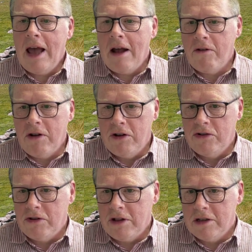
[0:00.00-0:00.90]
the
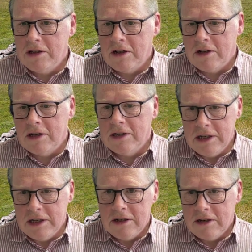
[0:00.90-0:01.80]
agricultural
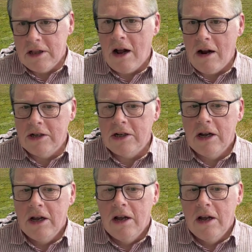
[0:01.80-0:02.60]
consultancies. There's a large